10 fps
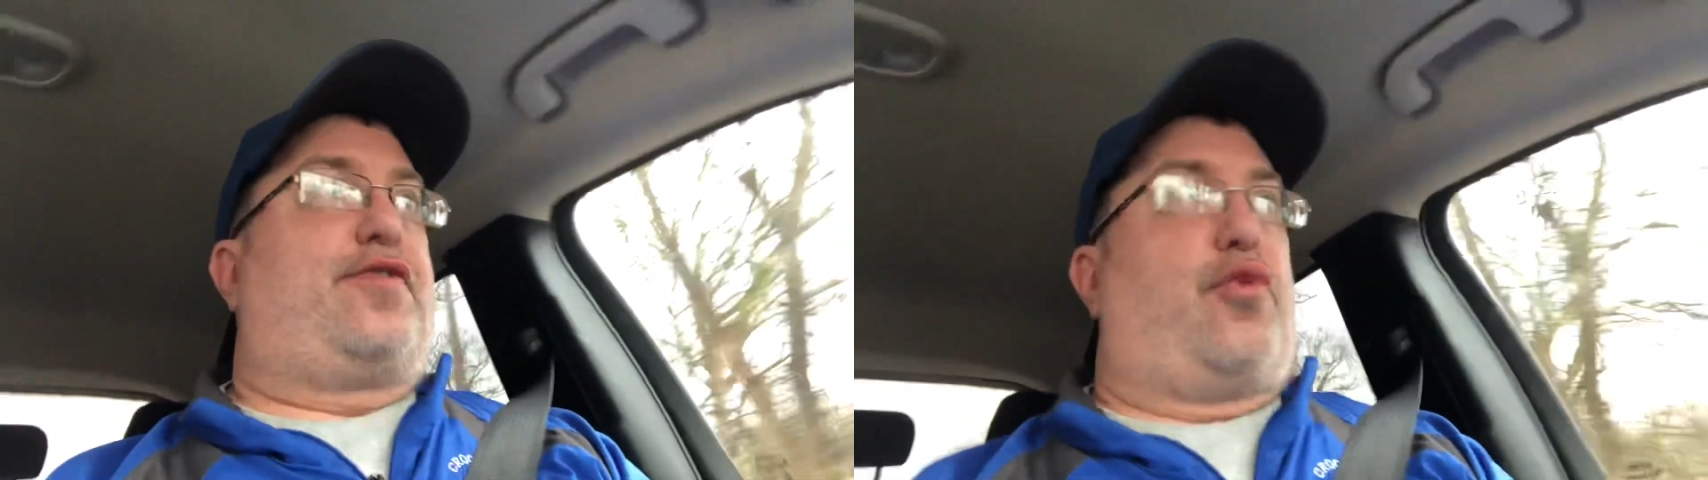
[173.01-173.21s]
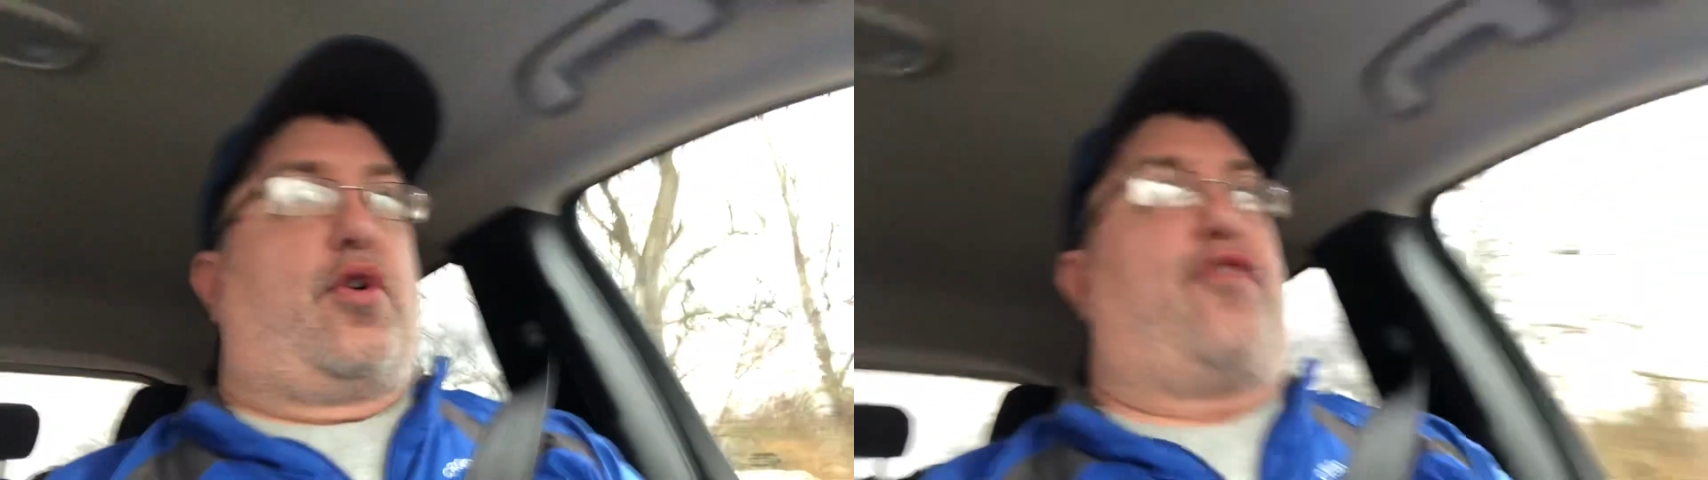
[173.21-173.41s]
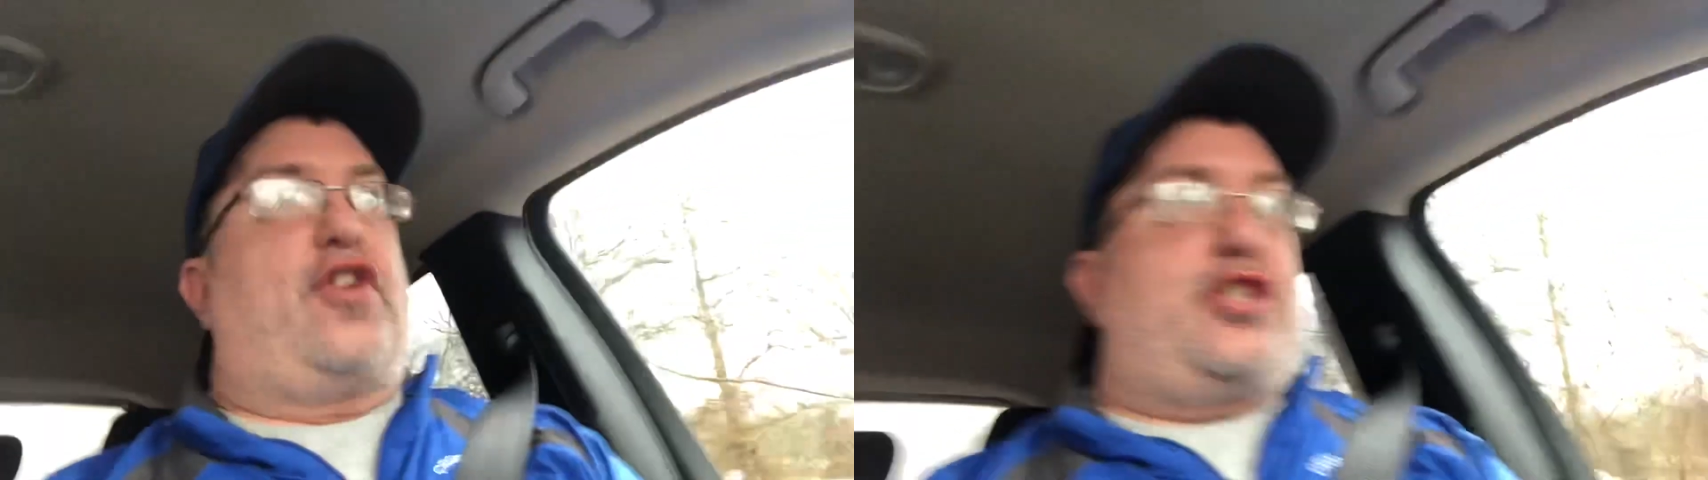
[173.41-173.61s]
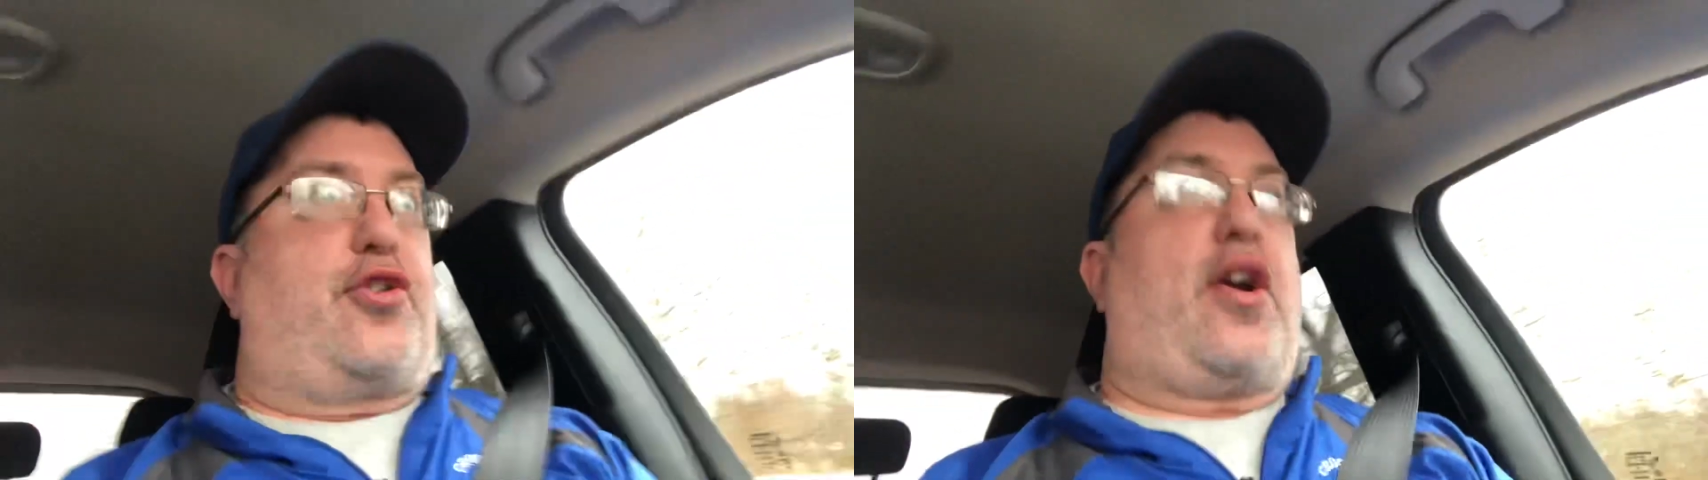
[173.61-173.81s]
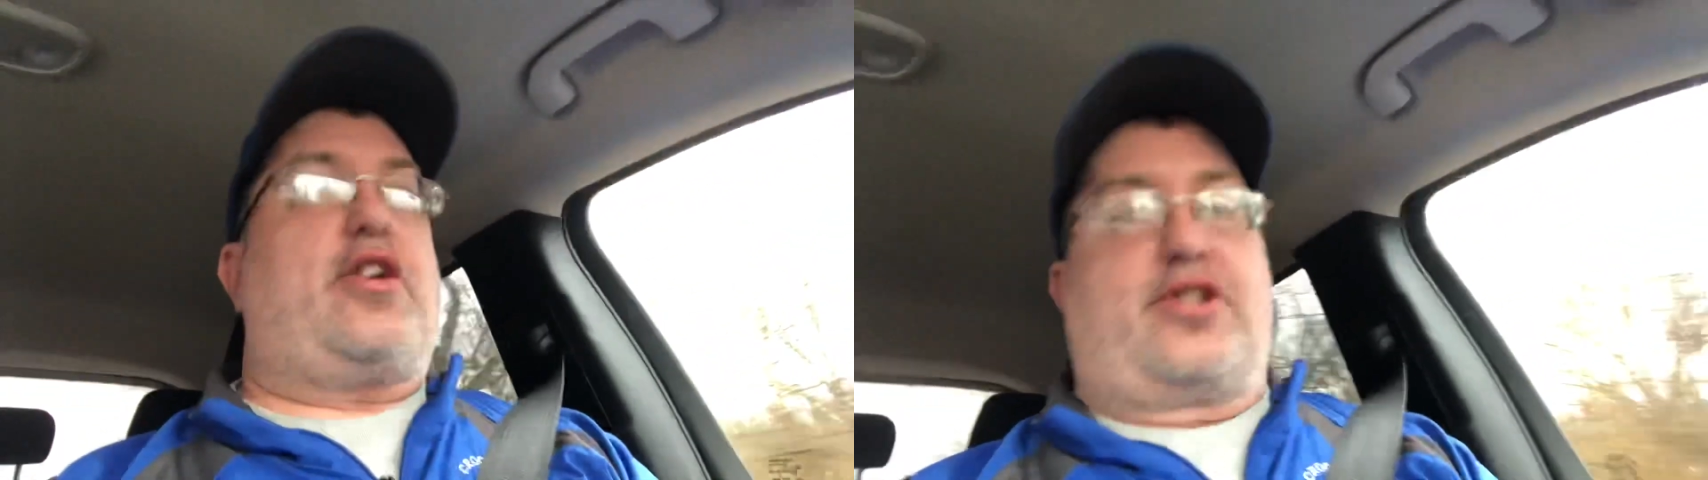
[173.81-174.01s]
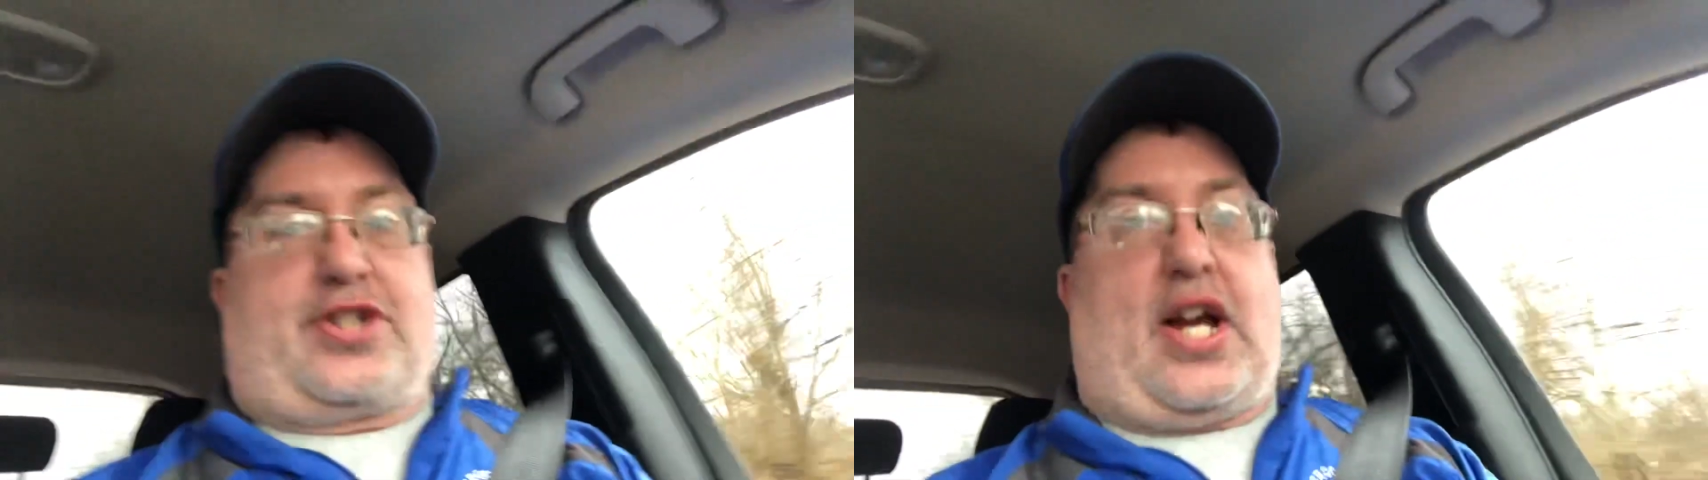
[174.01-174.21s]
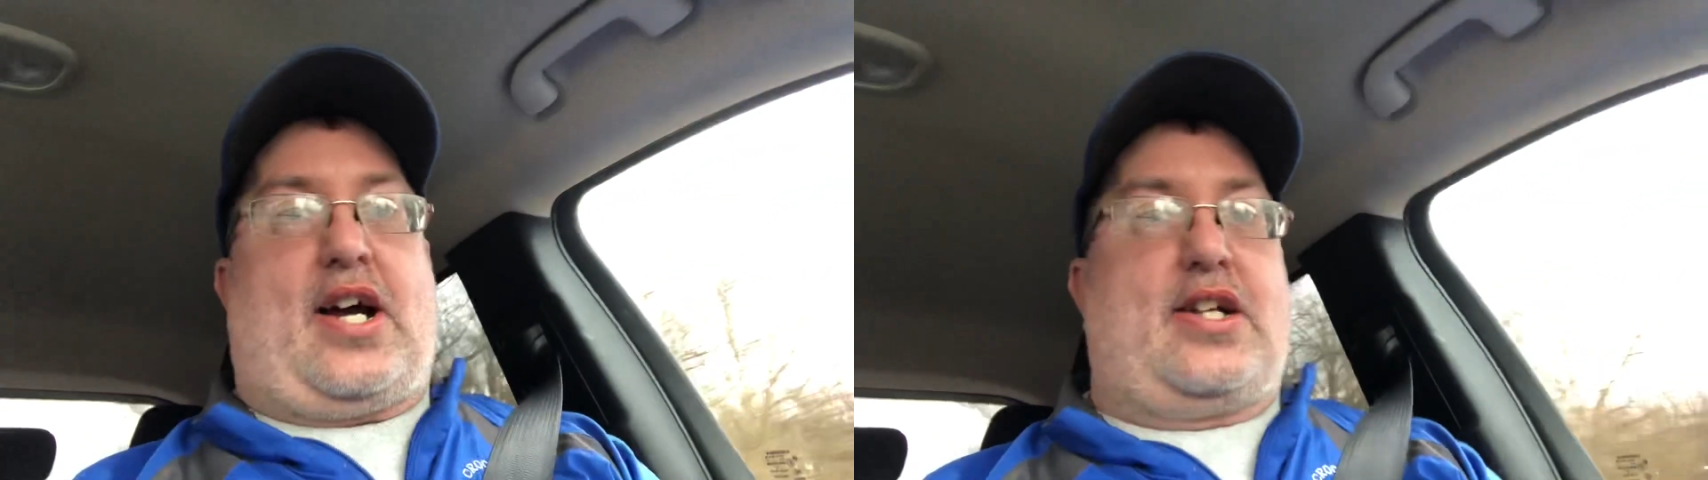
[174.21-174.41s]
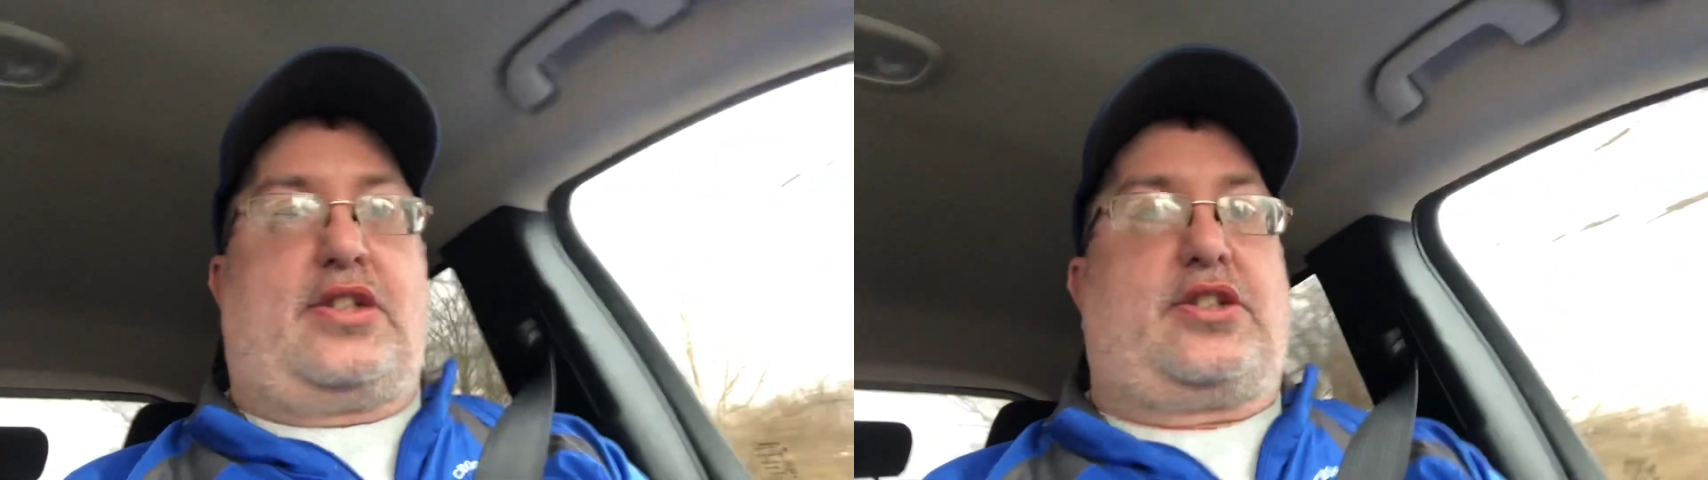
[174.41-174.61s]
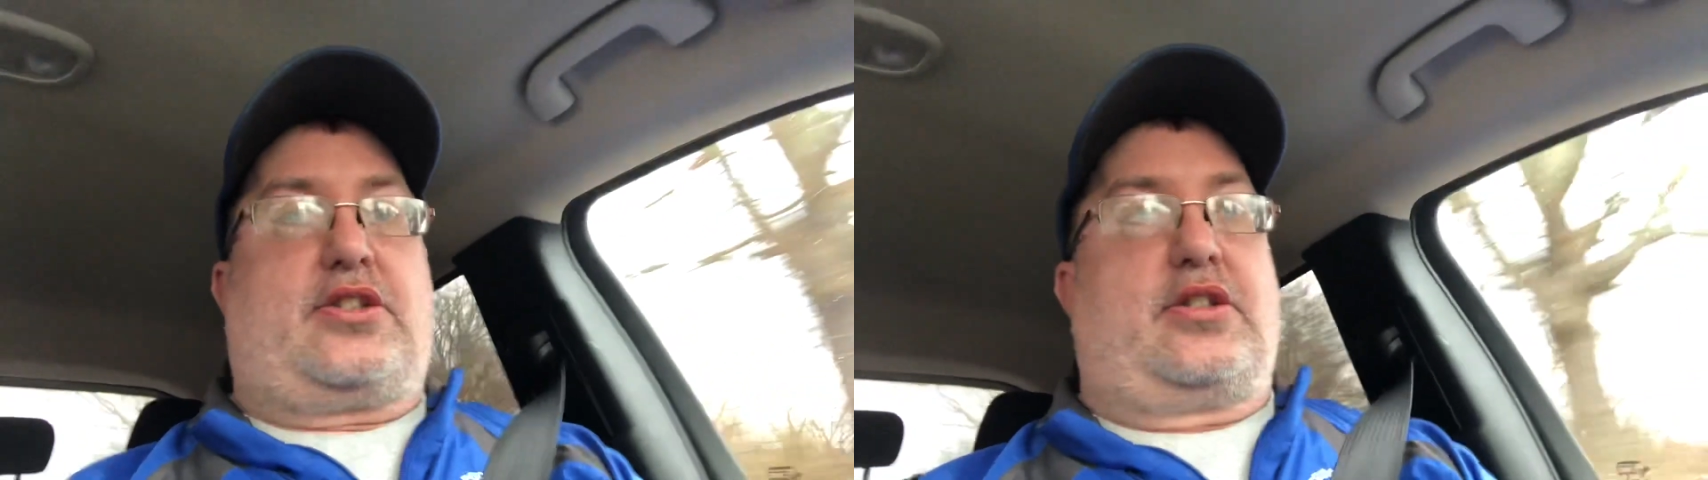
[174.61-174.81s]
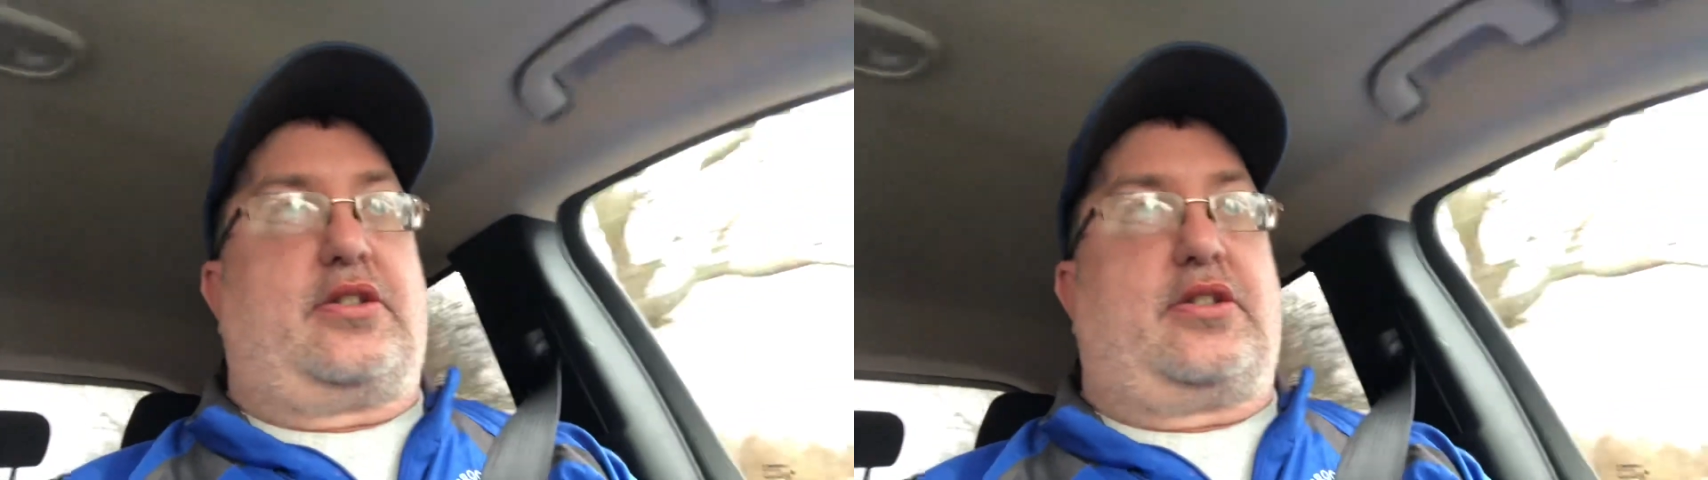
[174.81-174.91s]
refrigerator sized